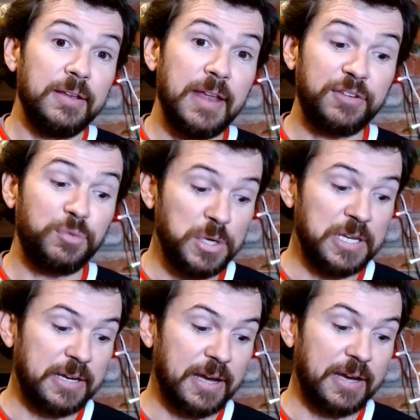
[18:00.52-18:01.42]
next
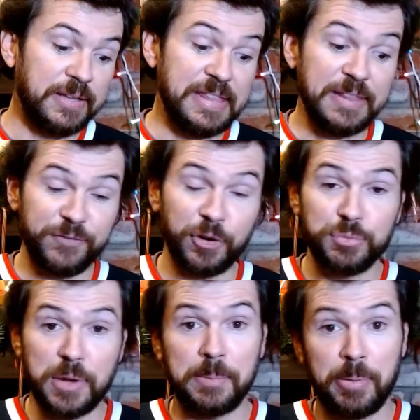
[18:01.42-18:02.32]
week and then the
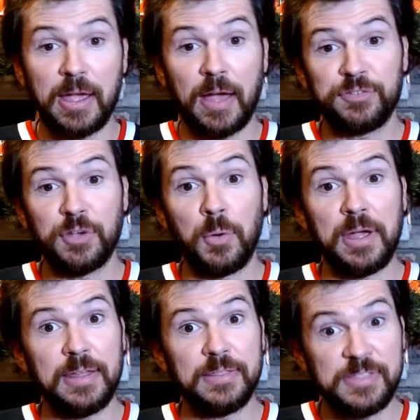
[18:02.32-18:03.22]
first round of playoffs.
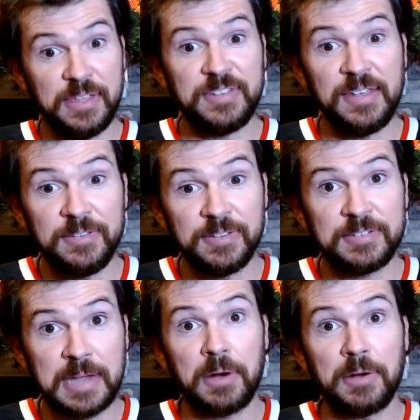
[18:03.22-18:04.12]
So this is a
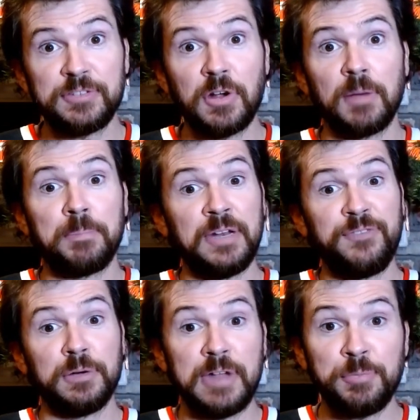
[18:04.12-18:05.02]
scary start. But
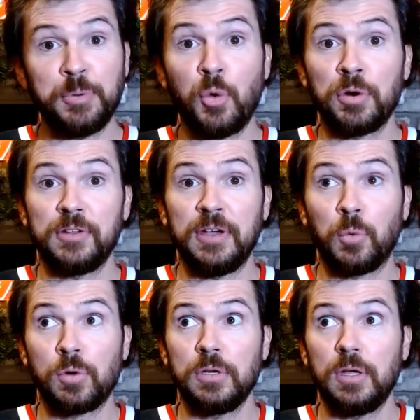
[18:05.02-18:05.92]
if you're desperate
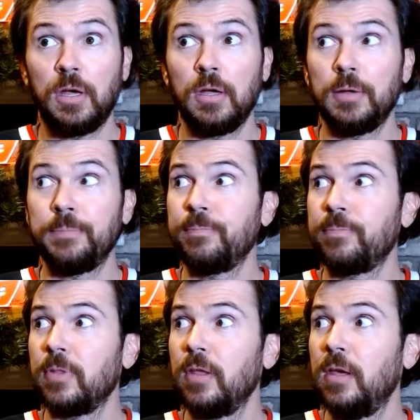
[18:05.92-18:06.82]
and we're in a
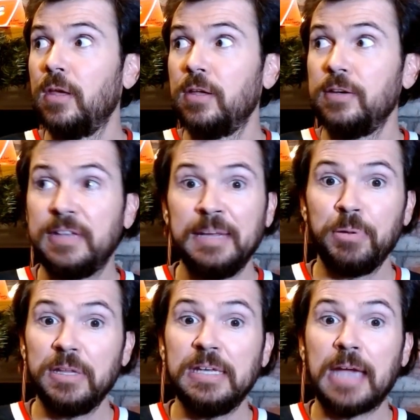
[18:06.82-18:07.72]

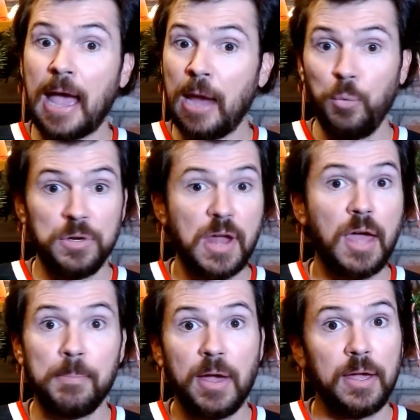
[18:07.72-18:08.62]
deep league, I would
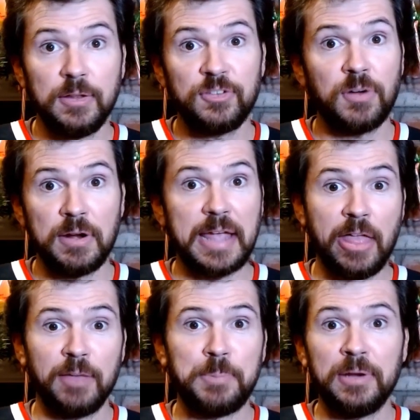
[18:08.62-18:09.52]
not mind starting
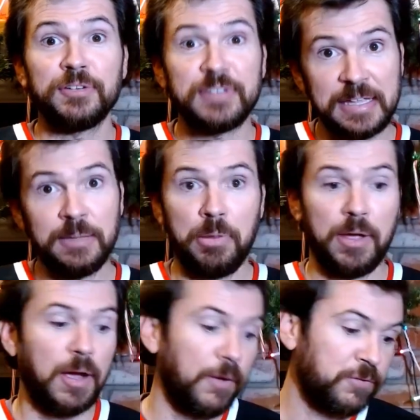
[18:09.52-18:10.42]
Alec Pierce in the
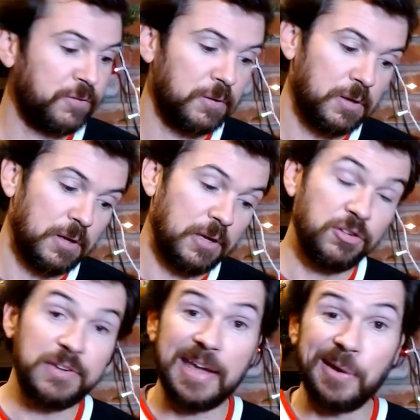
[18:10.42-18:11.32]
playoffs.
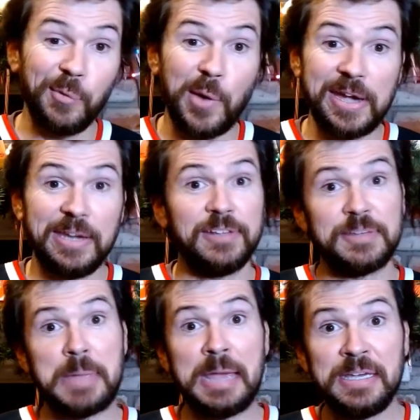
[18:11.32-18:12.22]
Just kind of the way it
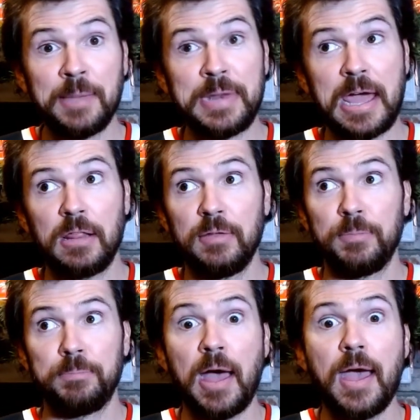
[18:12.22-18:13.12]
is. And maybe coming out of
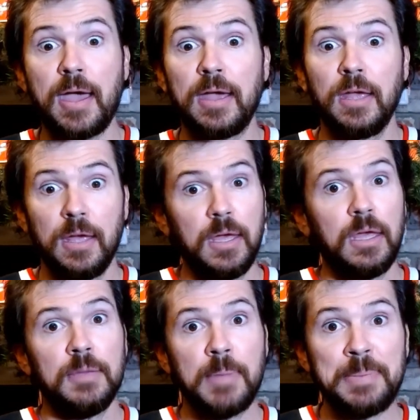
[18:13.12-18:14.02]
the bye,
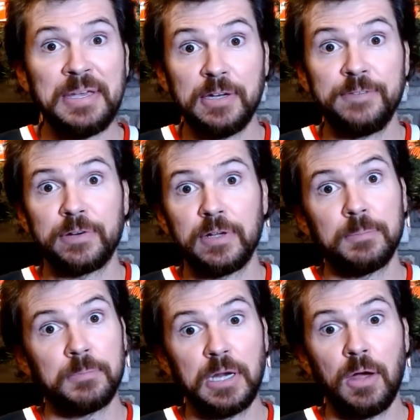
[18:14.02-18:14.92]
it might be good for
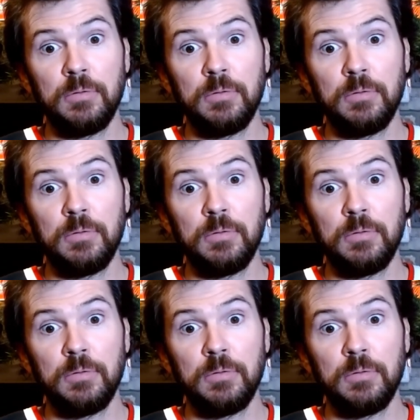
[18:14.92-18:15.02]
him,